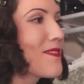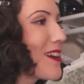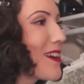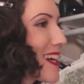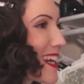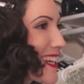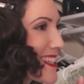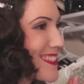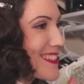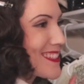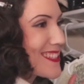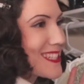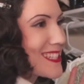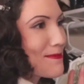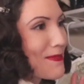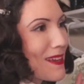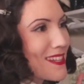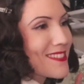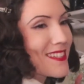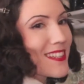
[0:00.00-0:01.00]
Okay, so this
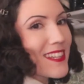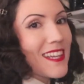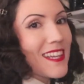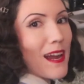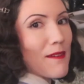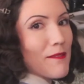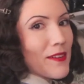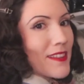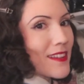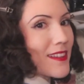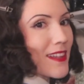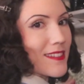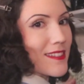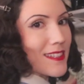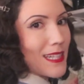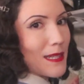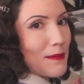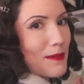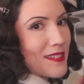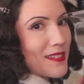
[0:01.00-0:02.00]
is basically everything
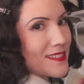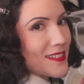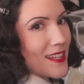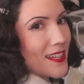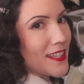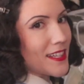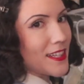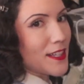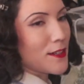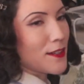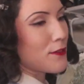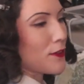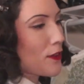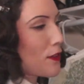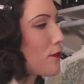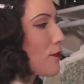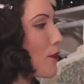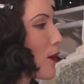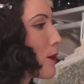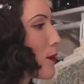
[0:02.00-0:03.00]
that's going to be staying here for
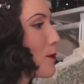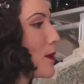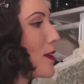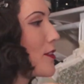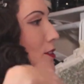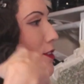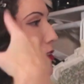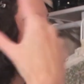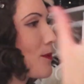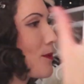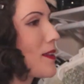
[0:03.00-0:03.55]
the fall and winter,